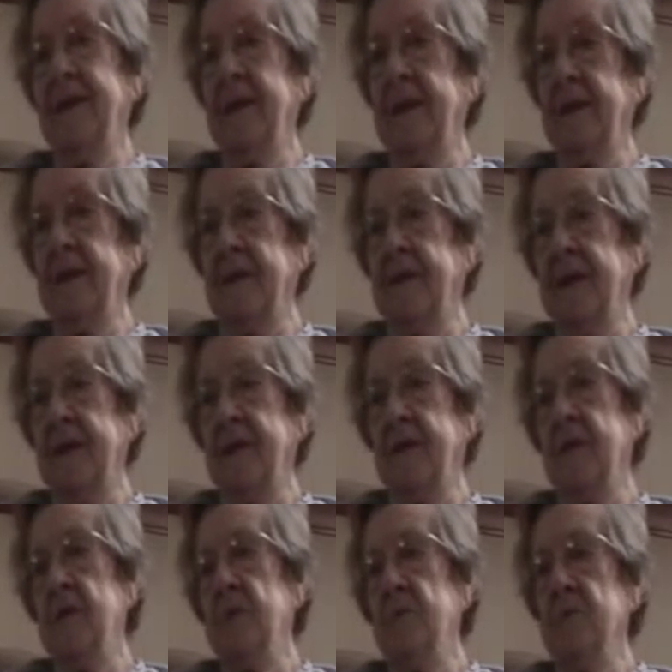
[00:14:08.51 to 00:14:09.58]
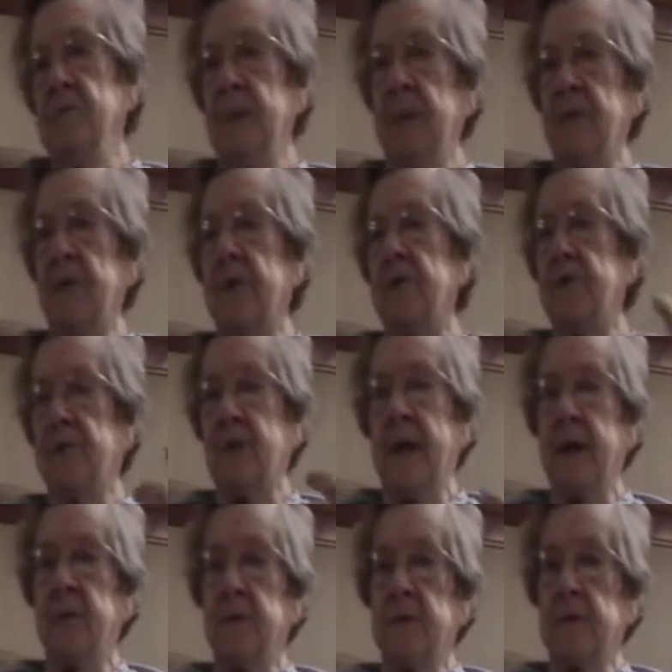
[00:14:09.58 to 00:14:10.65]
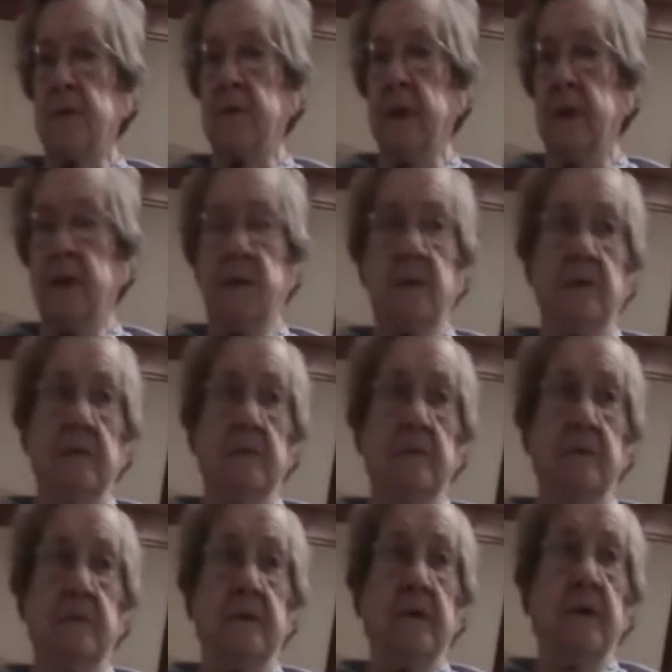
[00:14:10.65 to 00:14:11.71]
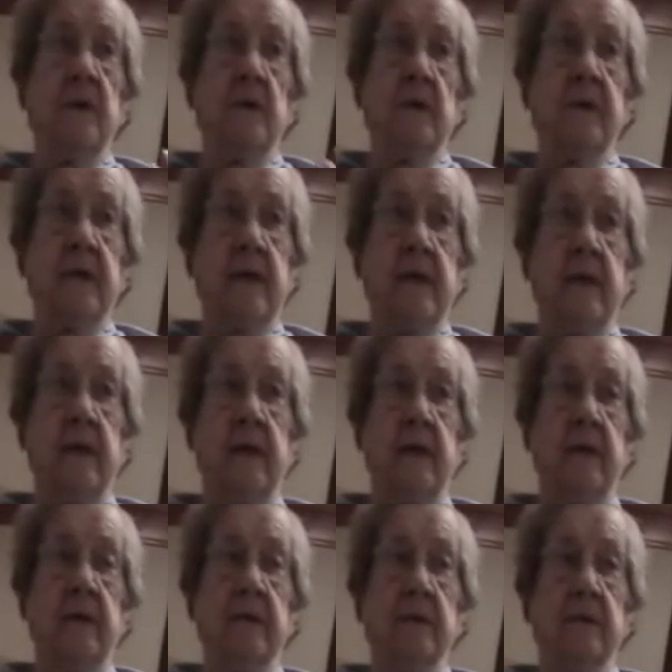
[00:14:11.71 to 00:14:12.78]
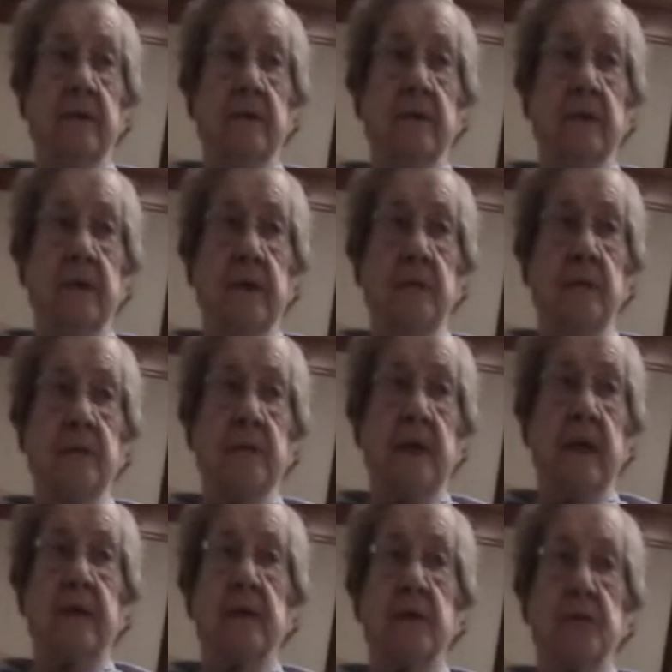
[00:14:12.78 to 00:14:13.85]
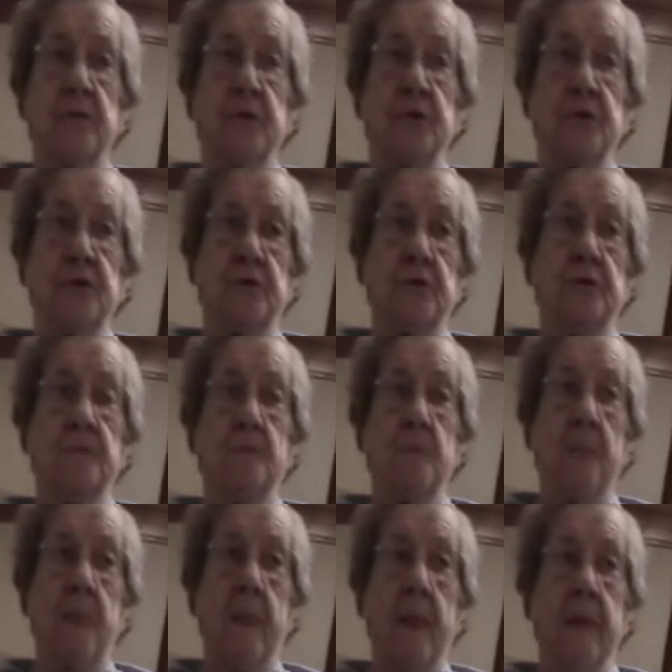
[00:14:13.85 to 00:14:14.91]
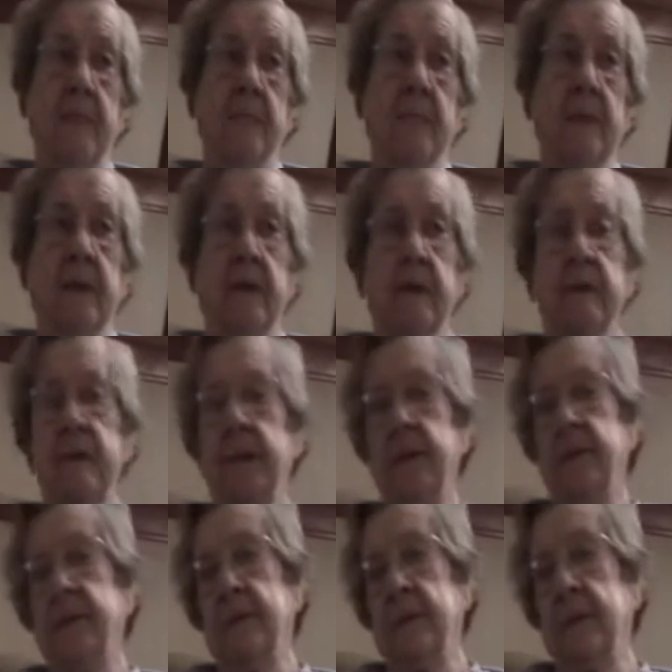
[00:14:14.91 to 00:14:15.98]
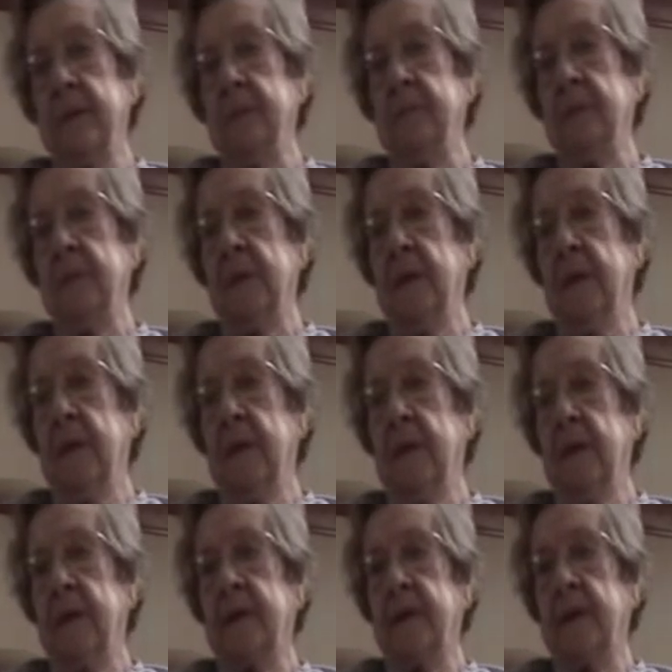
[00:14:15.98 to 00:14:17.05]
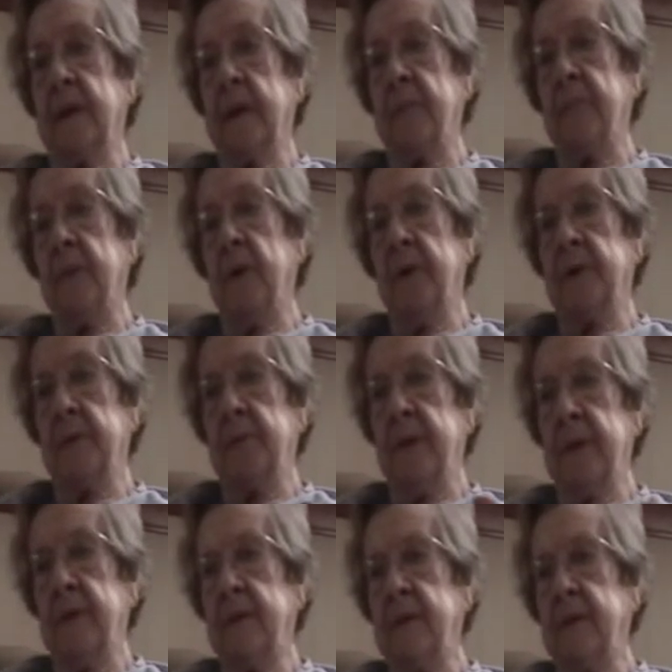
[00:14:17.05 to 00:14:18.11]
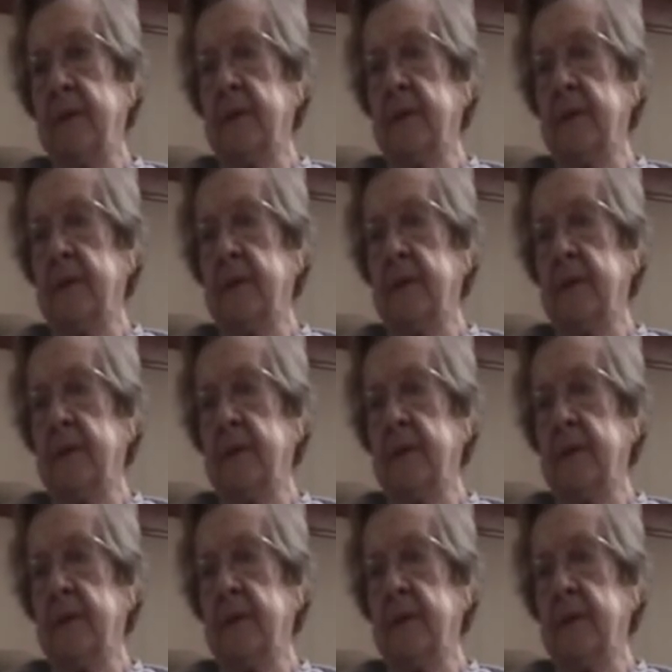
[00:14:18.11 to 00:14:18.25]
then my brother Frank was the one that did all the cutting. You know, he was like the butcher. And he'd cut up all the meat and get